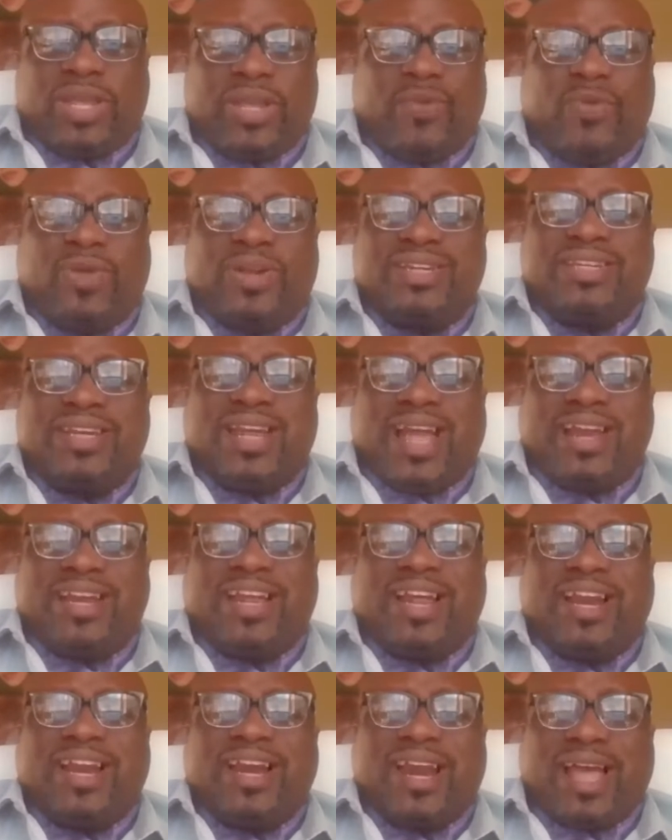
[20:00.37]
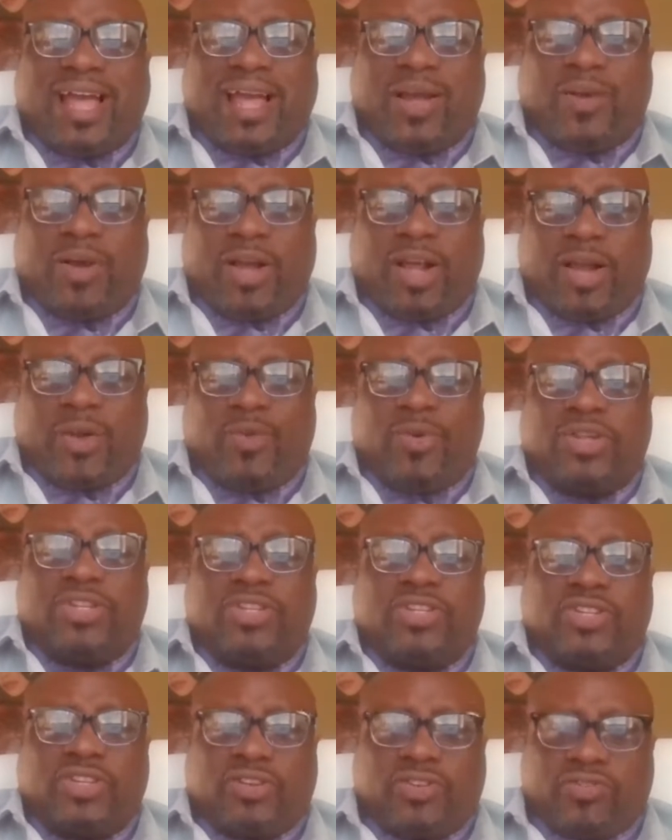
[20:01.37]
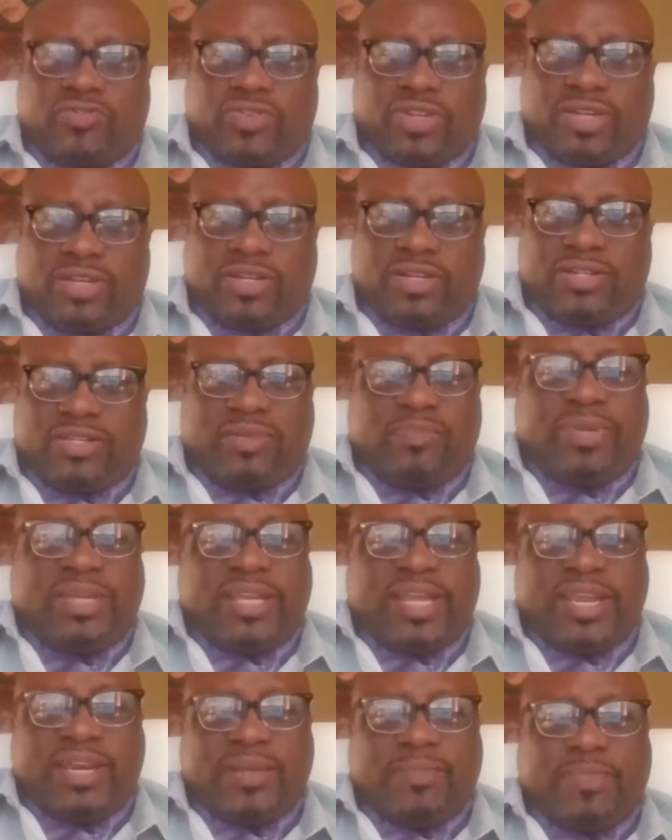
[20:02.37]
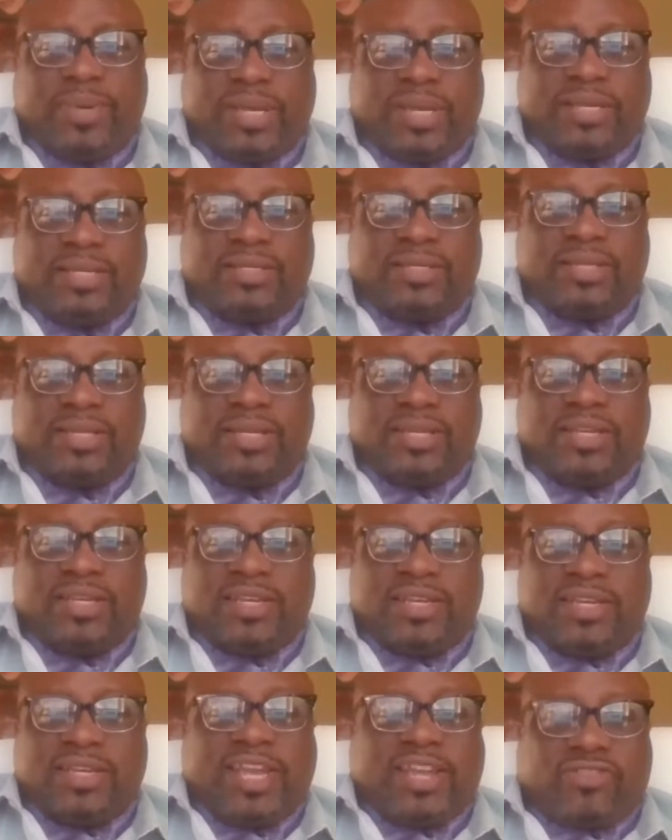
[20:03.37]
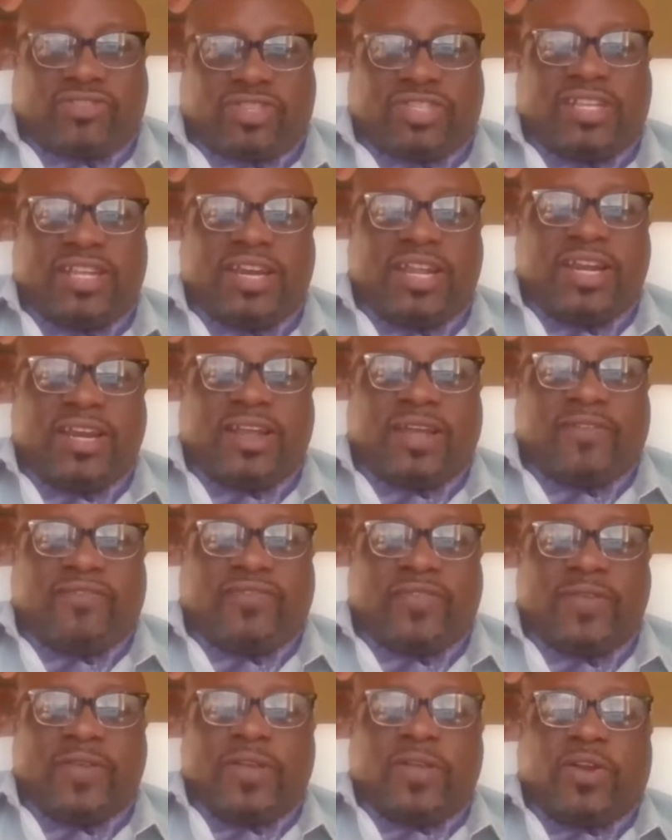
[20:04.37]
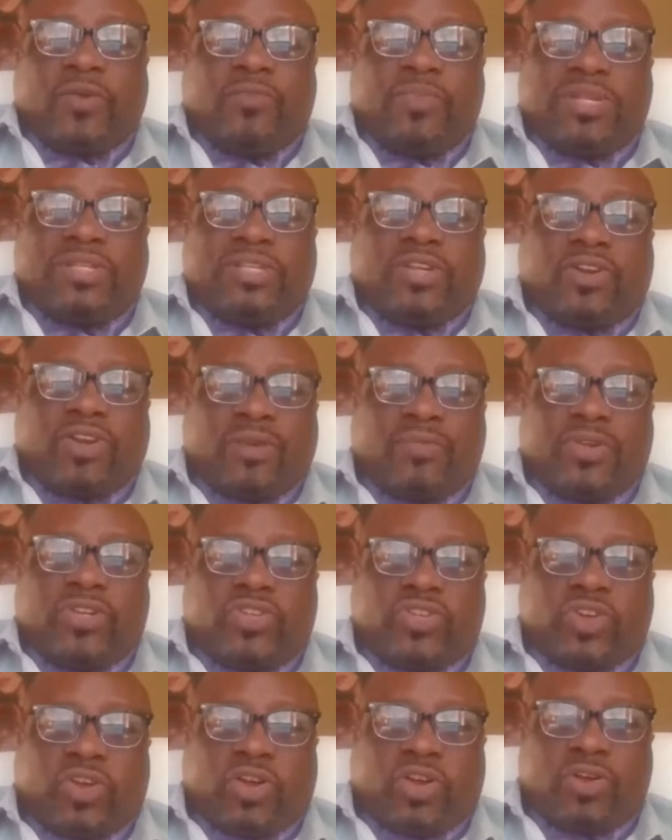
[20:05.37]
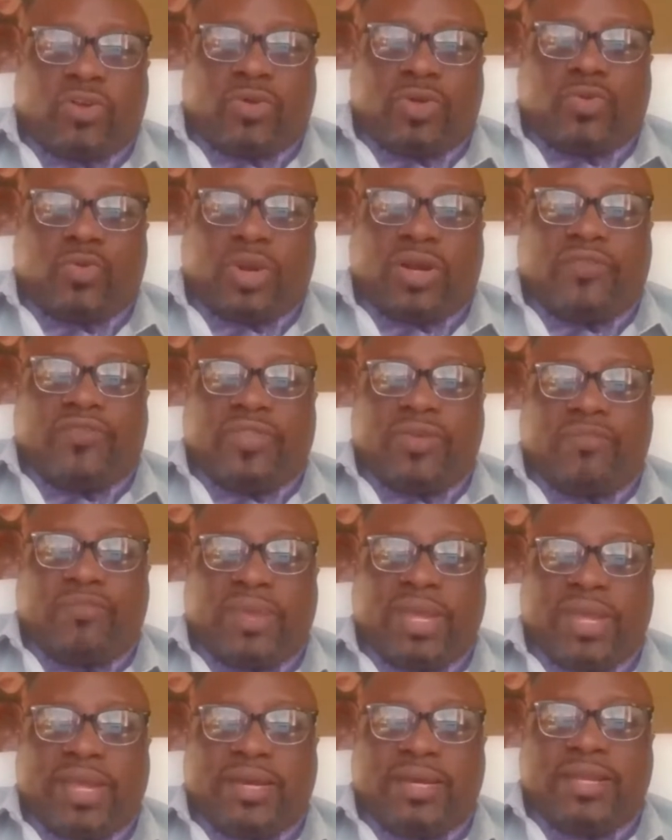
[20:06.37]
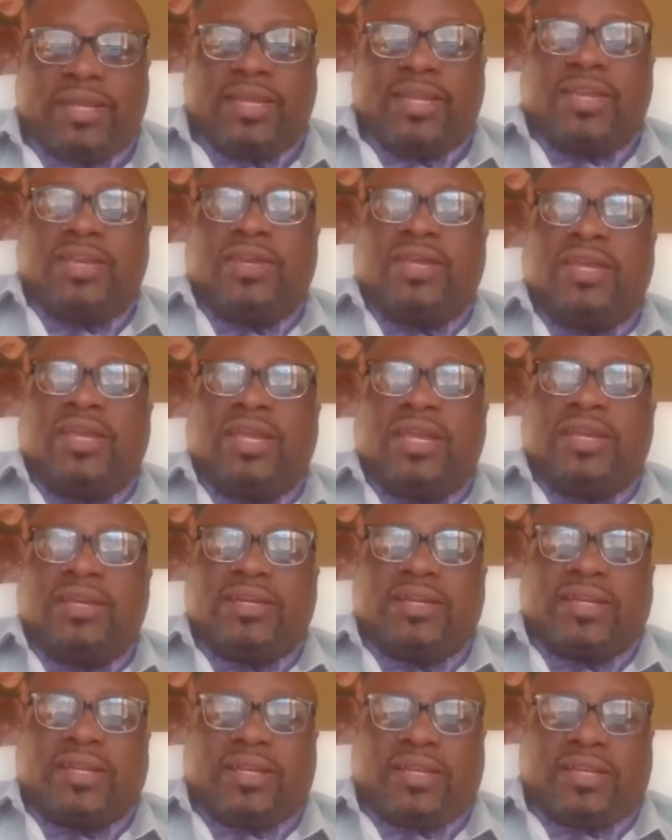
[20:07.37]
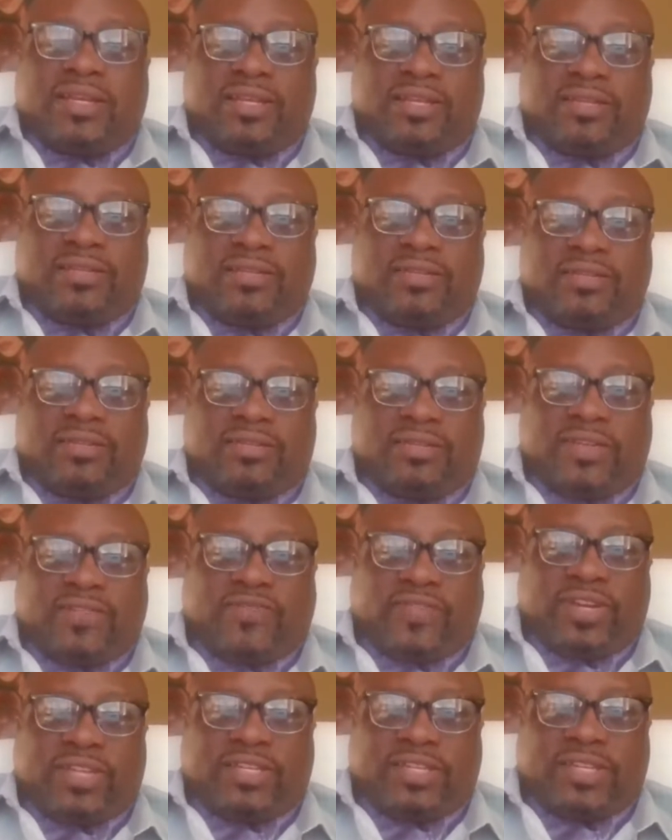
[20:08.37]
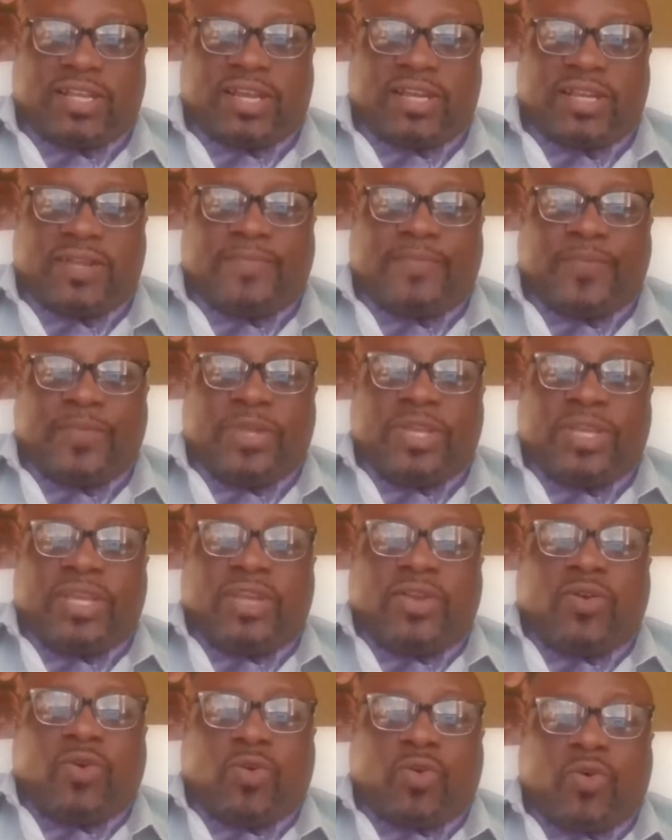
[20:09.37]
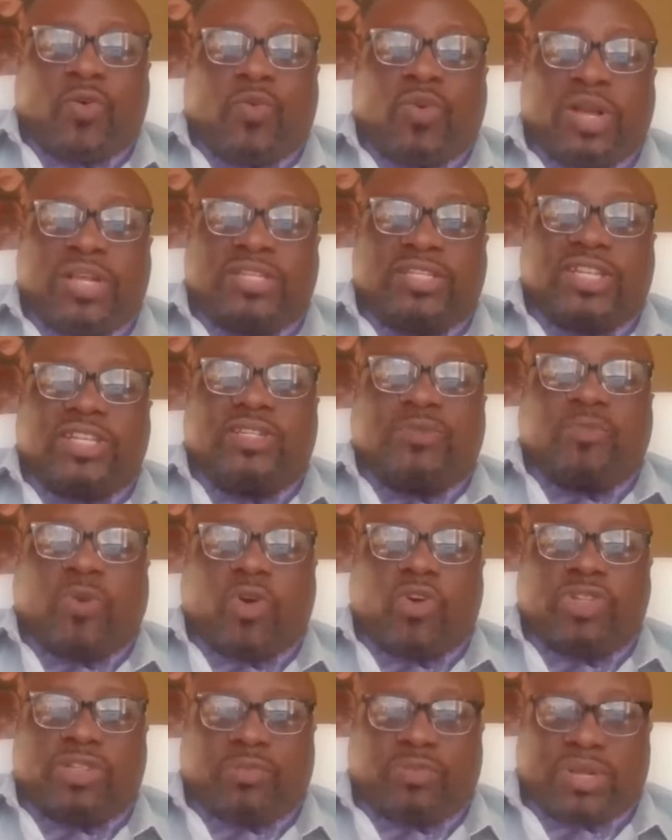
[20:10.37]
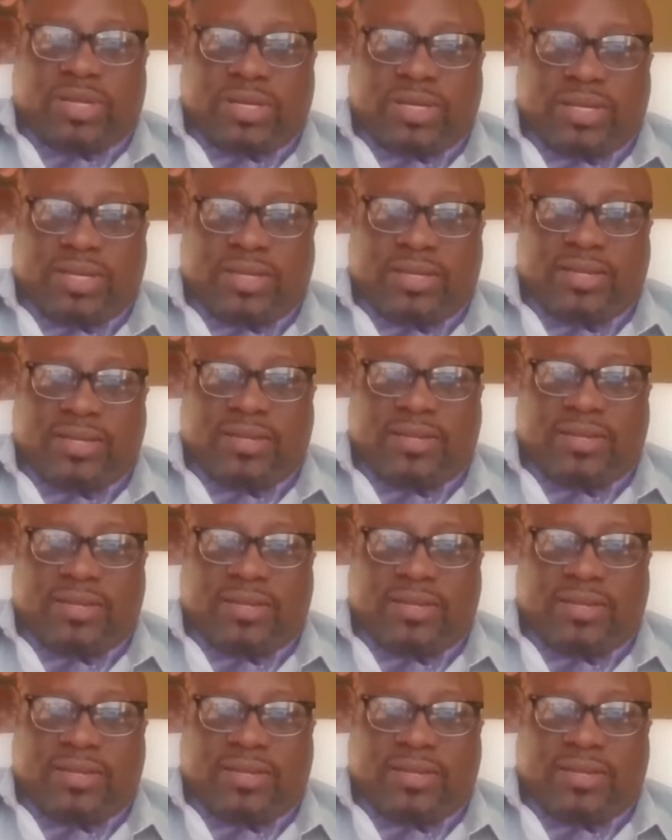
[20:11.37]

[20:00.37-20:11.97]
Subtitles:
"We will not allow our children to be guinea pigs." Interestingly enough, Mr. Herman Shaw, who was one of the men in the syphilis study, who was the spokesman